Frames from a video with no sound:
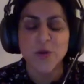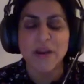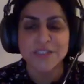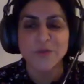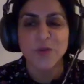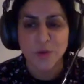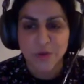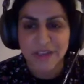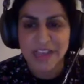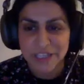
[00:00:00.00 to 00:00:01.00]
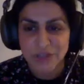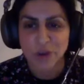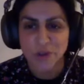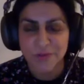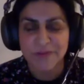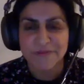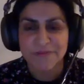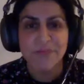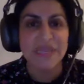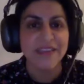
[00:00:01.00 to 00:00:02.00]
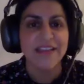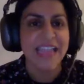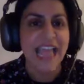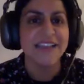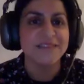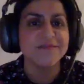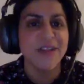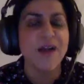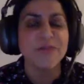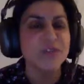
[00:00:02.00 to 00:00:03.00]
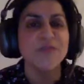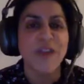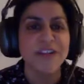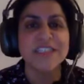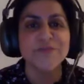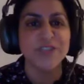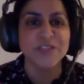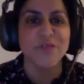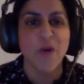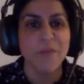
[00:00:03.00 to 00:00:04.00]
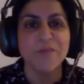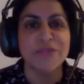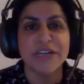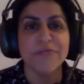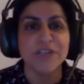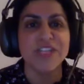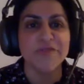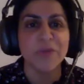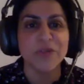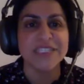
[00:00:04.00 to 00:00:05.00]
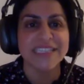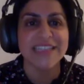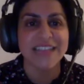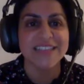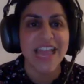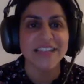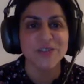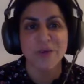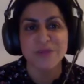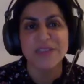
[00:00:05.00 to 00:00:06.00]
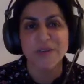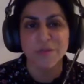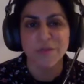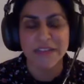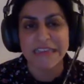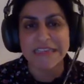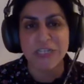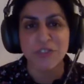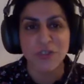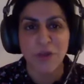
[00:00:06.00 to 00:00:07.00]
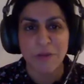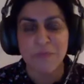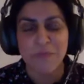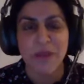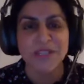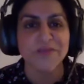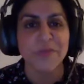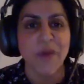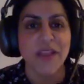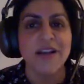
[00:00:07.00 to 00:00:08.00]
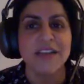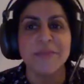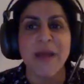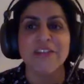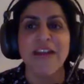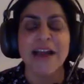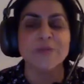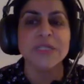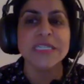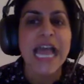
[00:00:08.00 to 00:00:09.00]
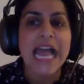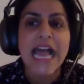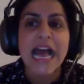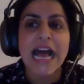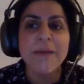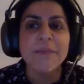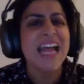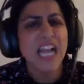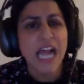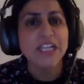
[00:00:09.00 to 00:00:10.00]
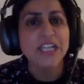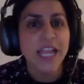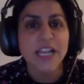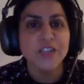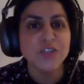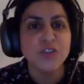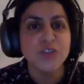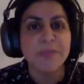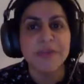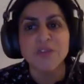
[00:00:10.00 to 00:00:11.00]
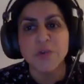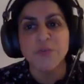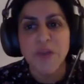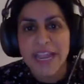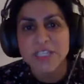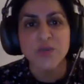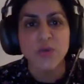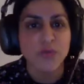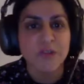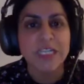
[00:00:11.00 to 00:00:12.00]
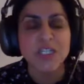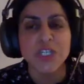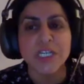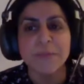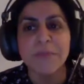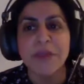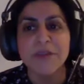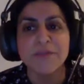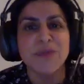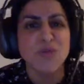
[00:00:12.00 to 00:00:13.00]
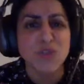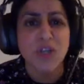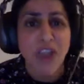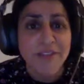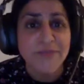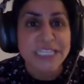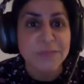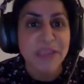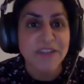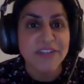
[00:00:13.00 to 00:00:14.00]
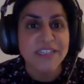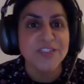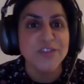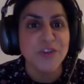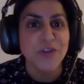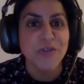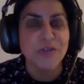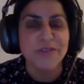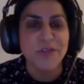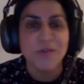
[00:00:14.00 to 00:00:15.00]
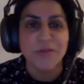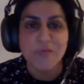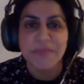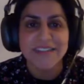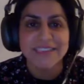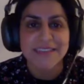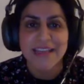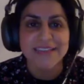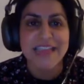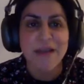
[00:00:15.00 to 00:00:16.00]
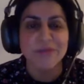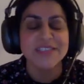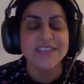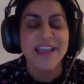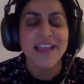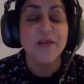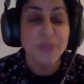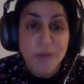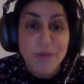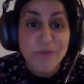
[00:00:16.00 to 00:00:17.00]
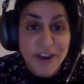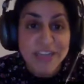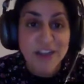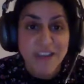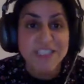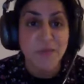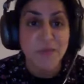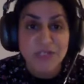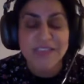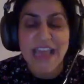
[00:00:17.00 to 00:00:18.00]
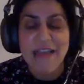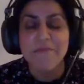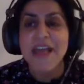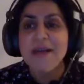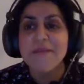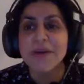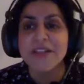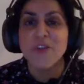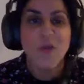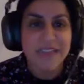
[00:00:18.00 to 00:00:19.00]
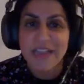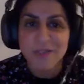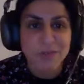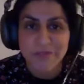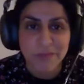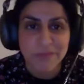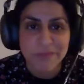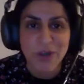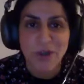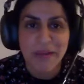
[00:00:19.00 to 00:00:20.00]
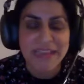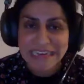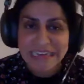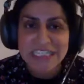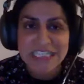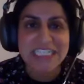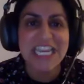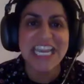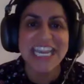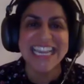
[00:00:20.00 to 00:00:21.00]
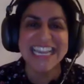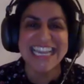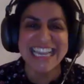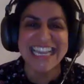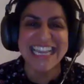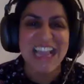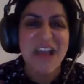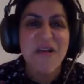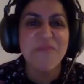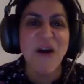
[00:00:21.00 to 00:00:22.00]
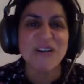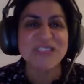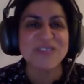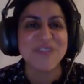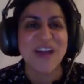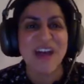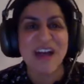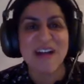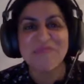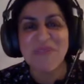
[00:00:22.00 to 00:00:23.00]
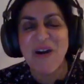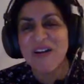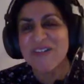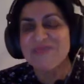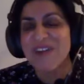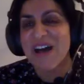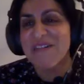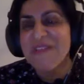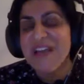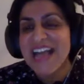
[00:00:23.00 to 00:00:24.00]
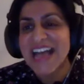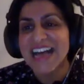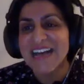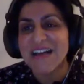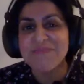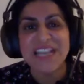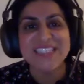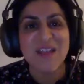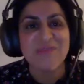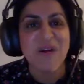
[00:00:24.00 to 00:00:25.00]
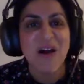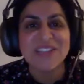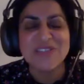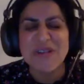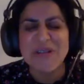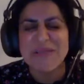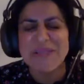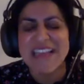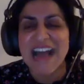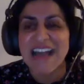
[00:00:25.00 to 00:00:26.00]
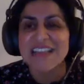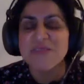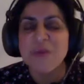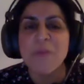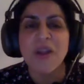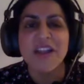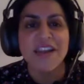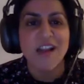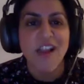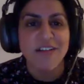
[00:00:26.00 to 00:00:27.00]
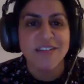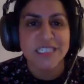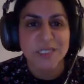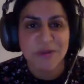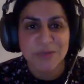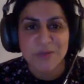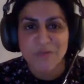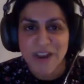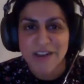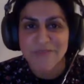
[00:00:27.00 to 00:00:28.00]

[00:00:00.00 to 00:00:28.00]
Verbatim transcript: it quite difficult you know being again i'm still very different from pretty much everybody in that set so i was still essentially the only person from my kind of background um, and and i don't just mean sort of race or religion but but also life experience you know no, nobody else in that set was they were very nice most of them but nobody else was from you know an inner city part of uh, part of uh, uh a place like mine so uh, you know my kind of class experience was very